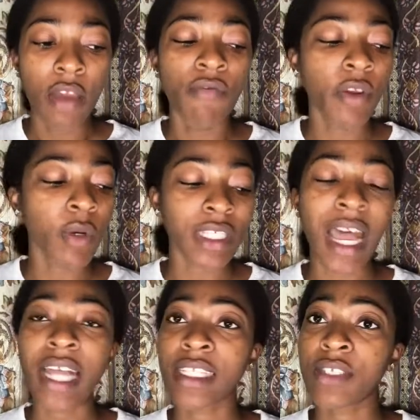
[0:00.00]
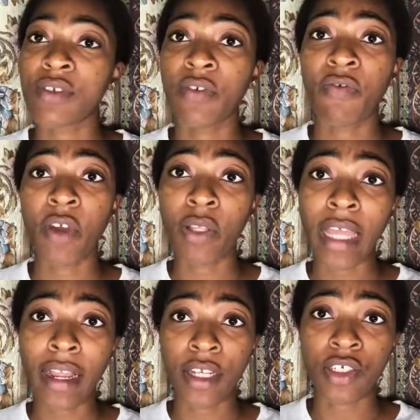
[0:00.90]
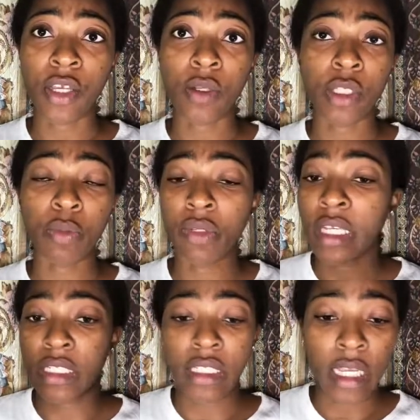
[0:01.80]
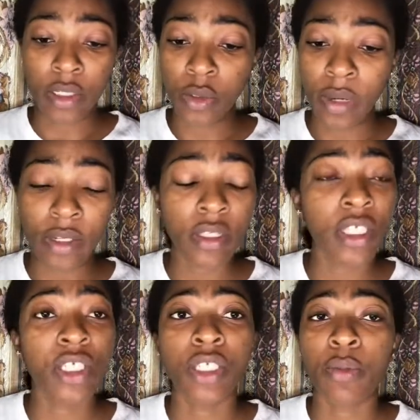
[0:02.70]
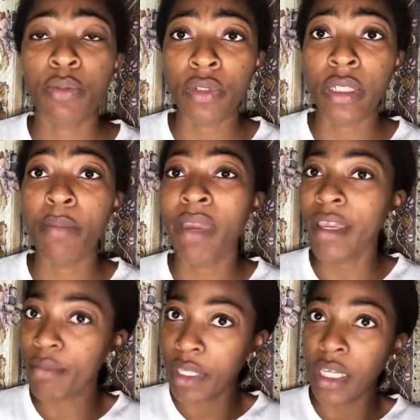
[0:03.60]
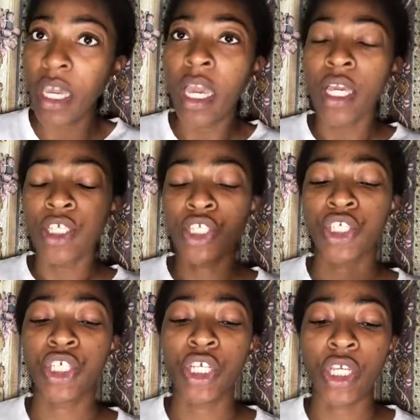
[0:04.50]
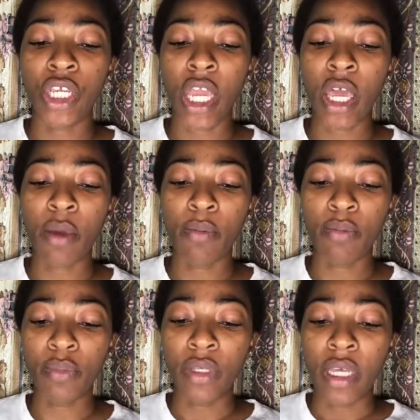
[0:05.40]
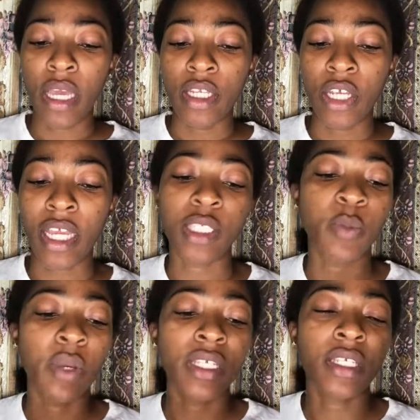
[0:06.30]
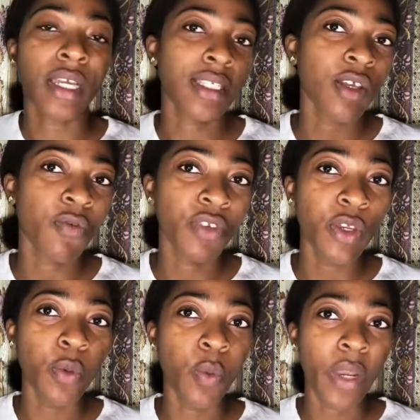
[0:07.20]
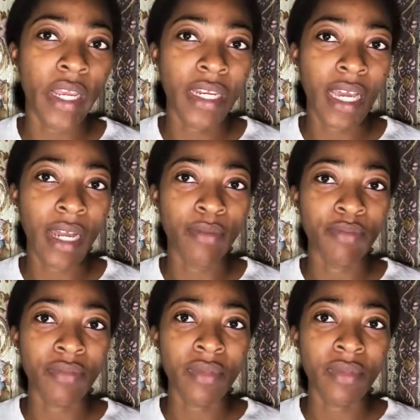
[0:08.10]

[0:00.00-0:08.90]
V was asked if she felt like Katrina was a bully, and she's like, no, I don't think she's a bully. Maybe she expressed herself in a way that